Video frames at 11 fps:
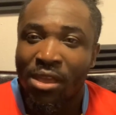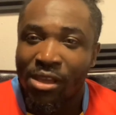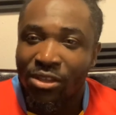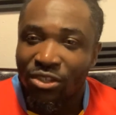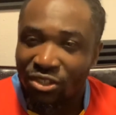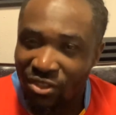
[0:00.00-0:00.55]

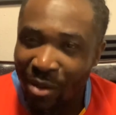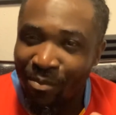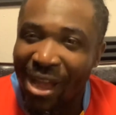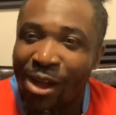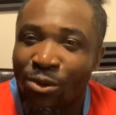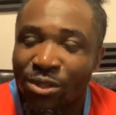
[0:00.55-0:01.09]
Step
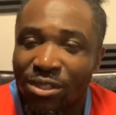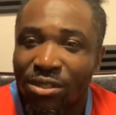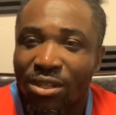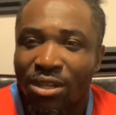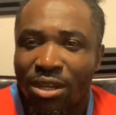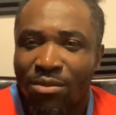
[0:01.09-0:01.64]
out
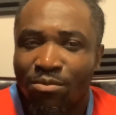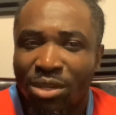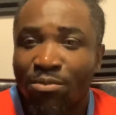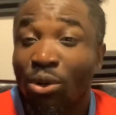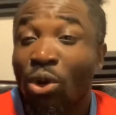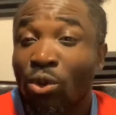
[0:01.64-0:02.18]
and be
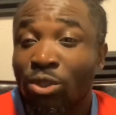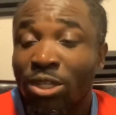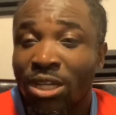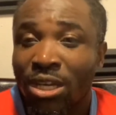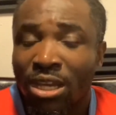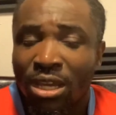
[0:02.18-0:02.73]
bold.
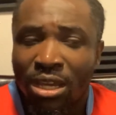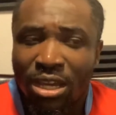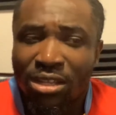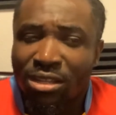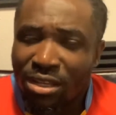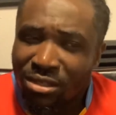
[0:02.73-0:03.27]

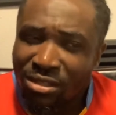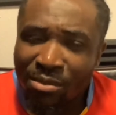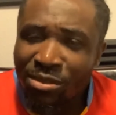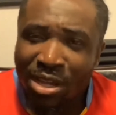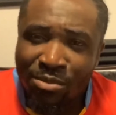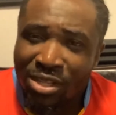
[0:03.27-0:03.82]
And
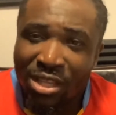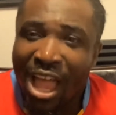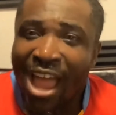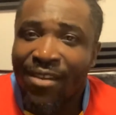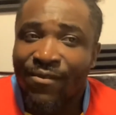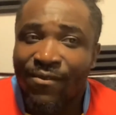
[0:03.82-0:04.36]
sometimes in
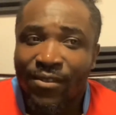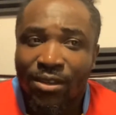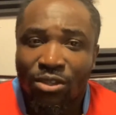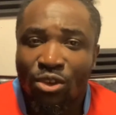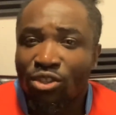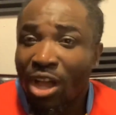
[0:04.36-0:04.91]
life,
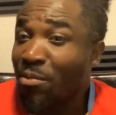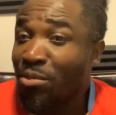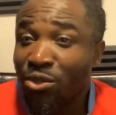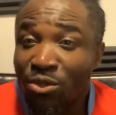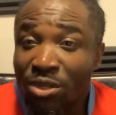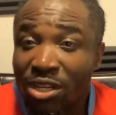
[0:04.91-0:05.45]
there's
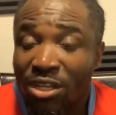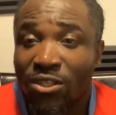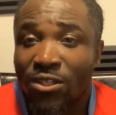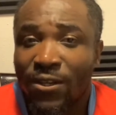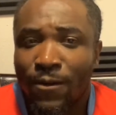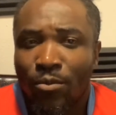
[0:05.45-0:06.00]
opportunities.
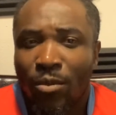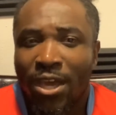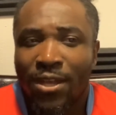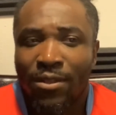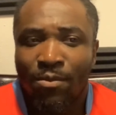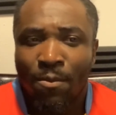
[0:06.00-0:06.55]

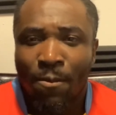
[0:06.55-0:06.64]
And,